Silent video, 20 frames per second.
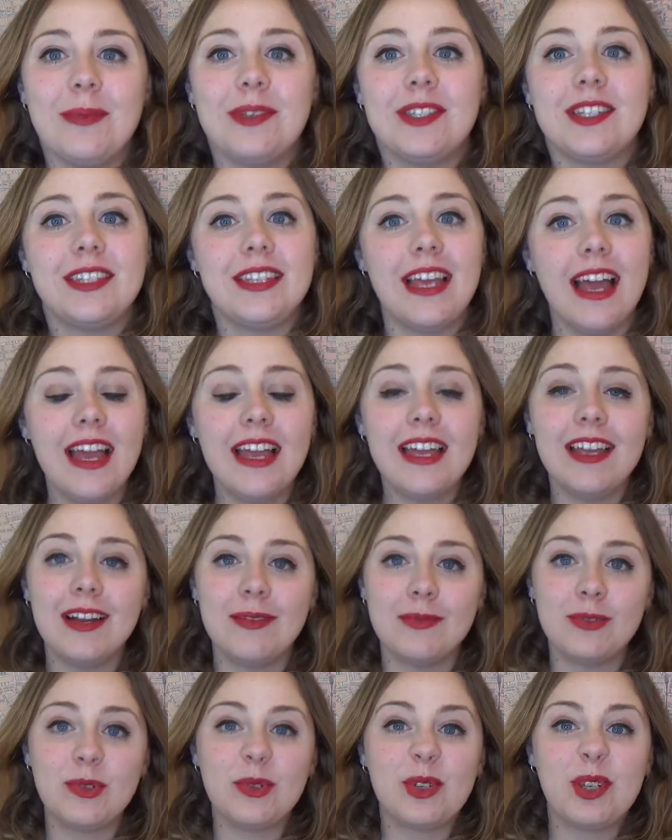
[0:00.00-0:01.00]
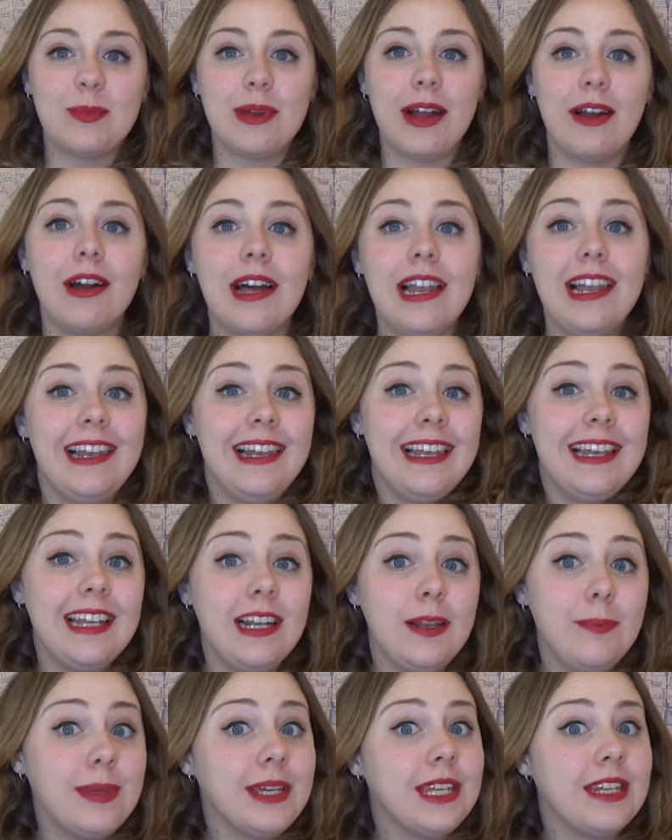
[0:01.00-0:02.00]
Today I'm talking about a
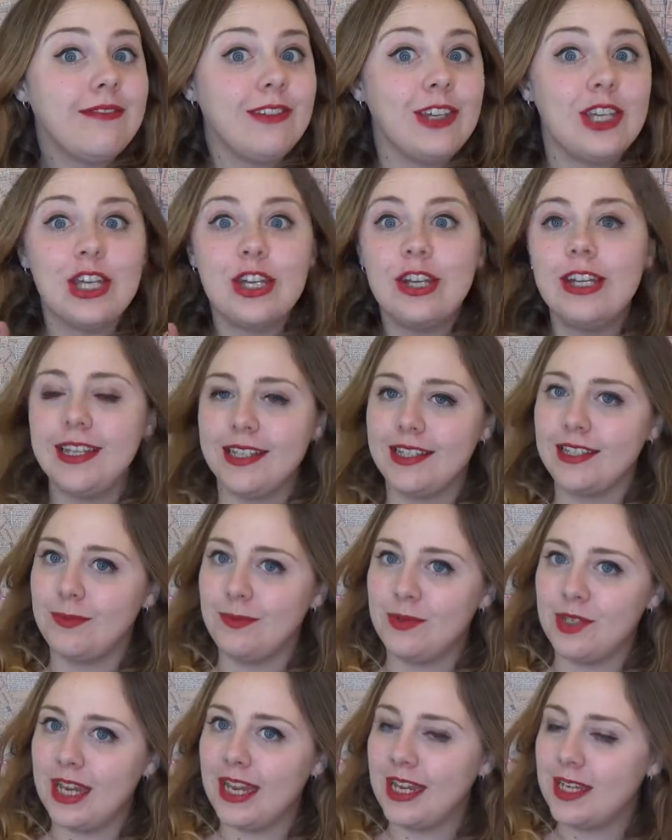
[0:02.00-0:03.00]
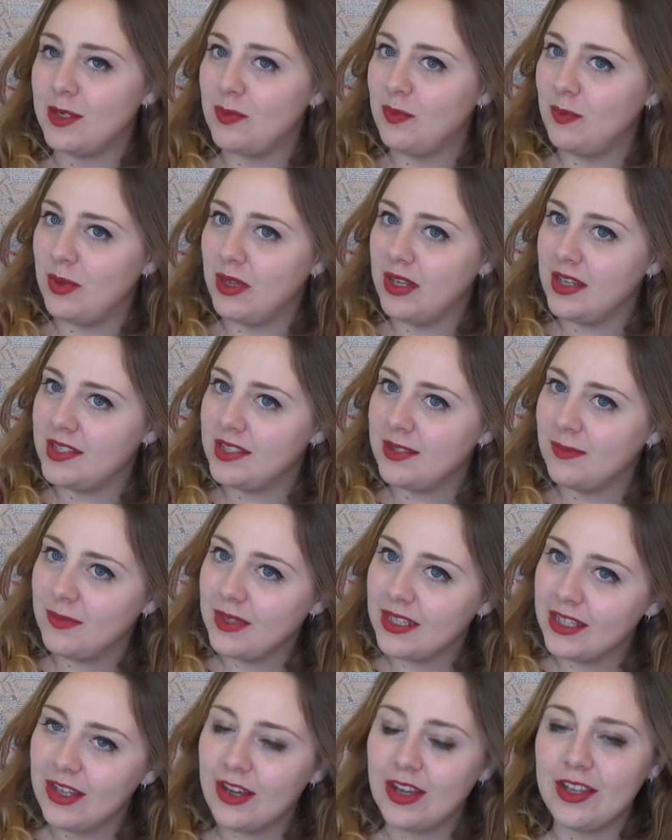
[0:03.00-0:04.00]
little bit of a girly subject, but
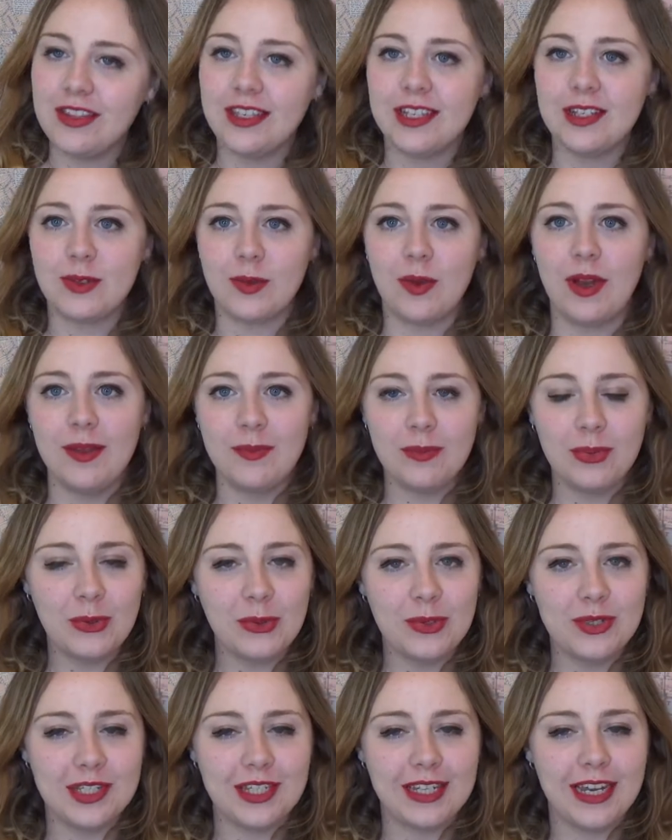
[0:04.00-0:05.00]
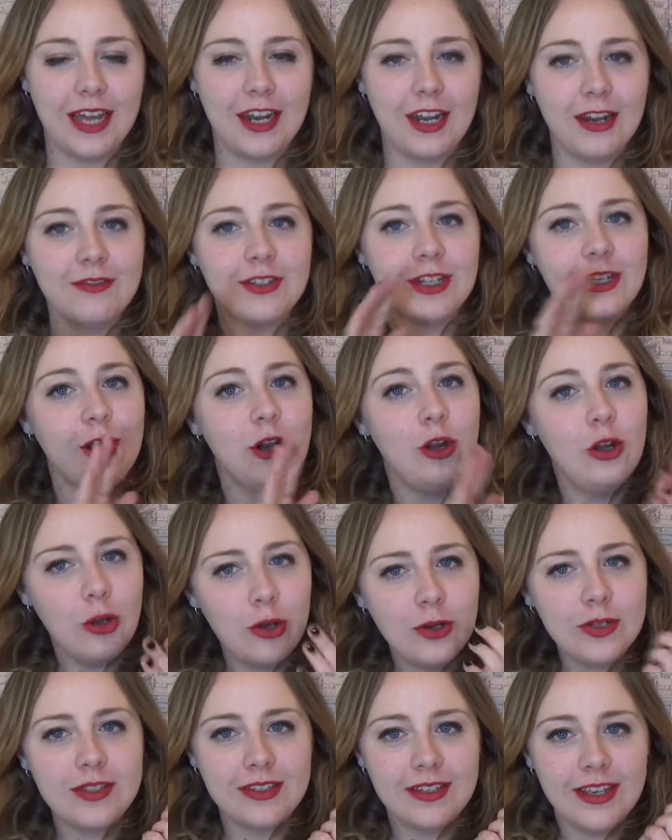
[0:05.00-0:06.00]
something that I think is quite important and I've done a
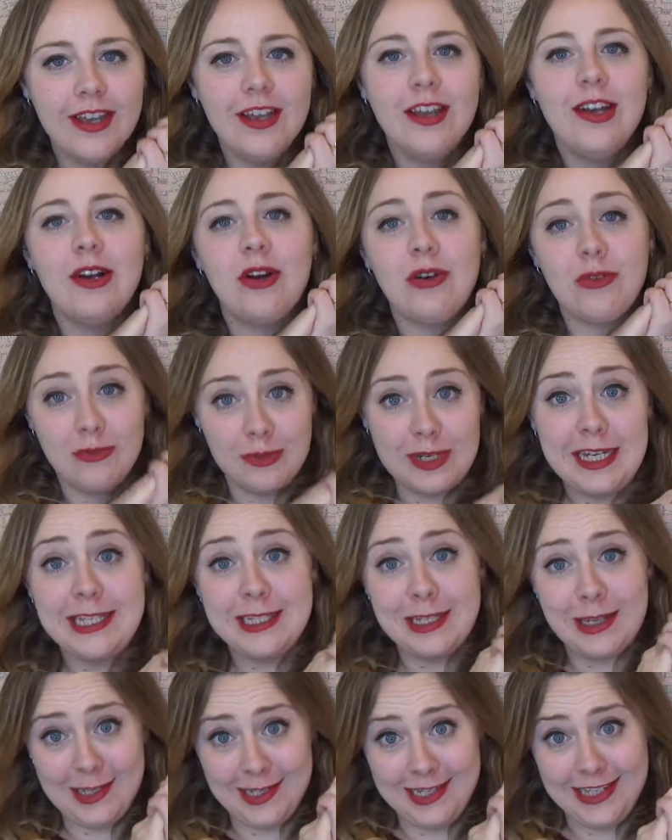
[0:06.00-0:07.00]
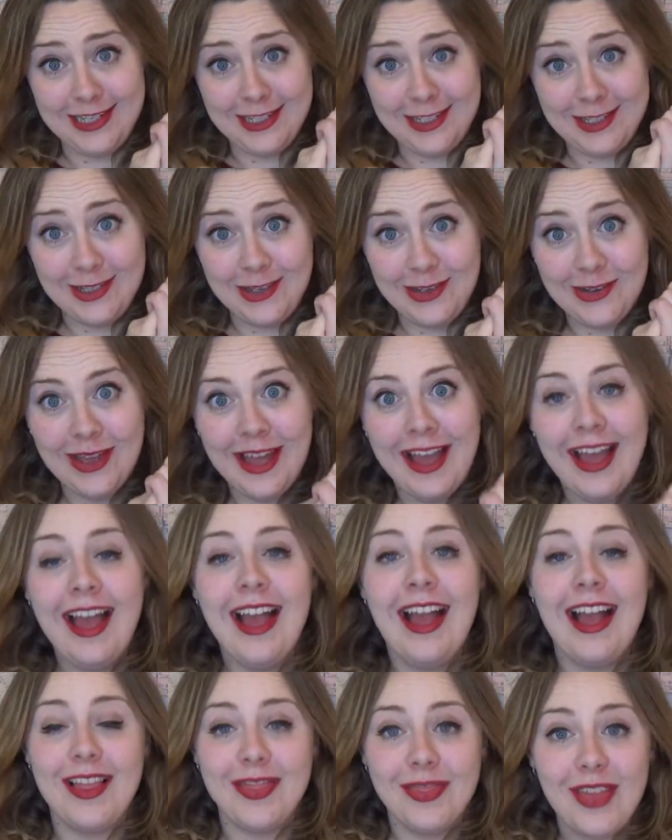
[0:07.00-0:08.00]
lot of research into,
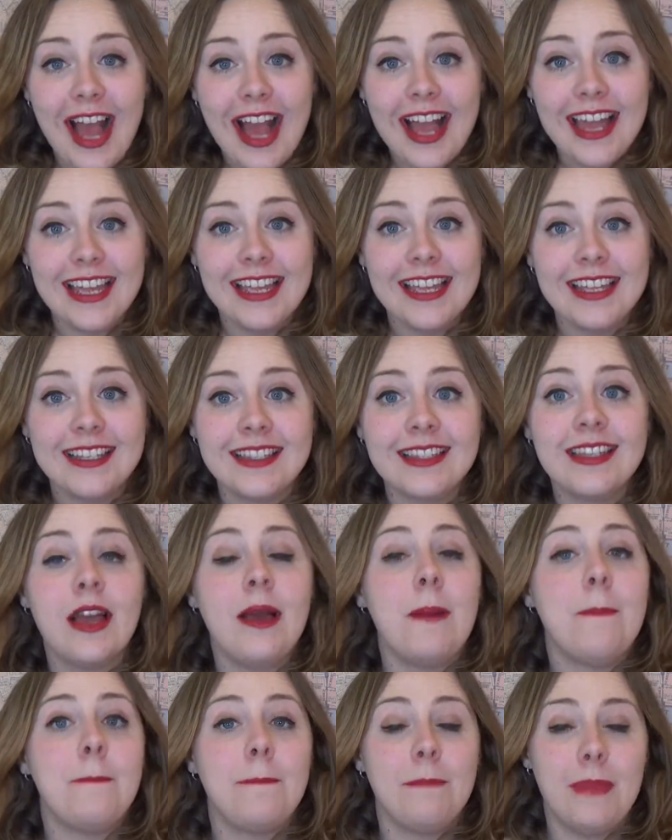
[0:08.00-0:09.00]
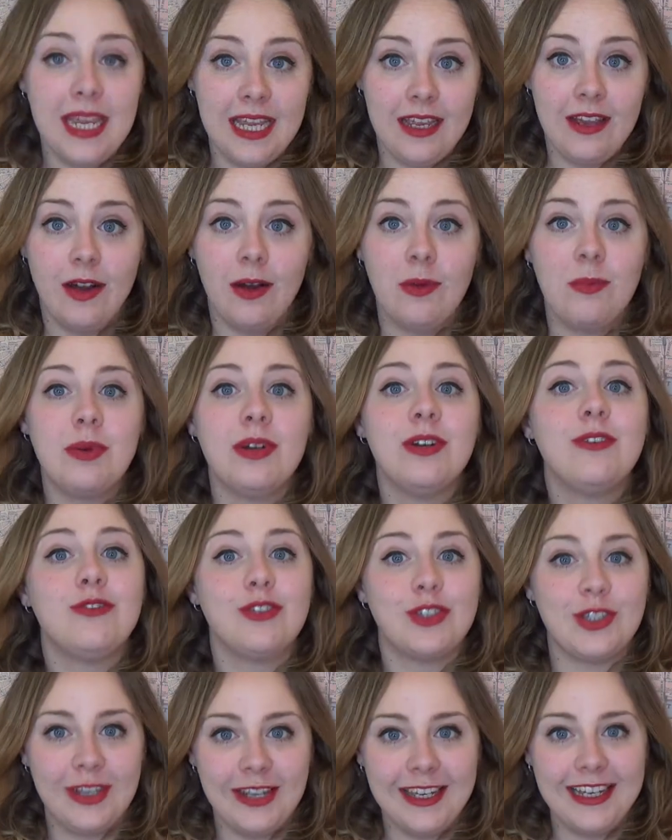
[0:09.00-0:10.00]
and that is makeup for
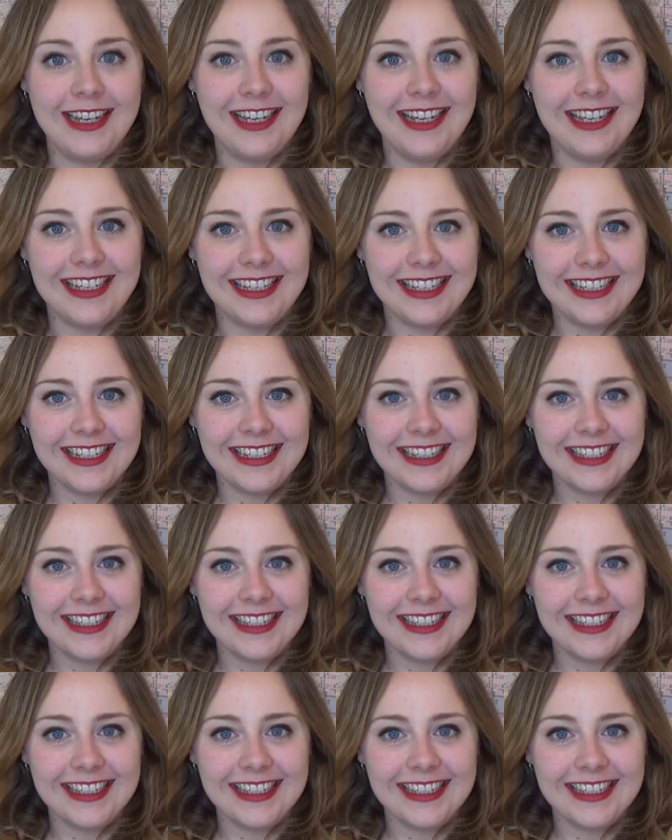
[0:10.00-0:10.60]
cycling.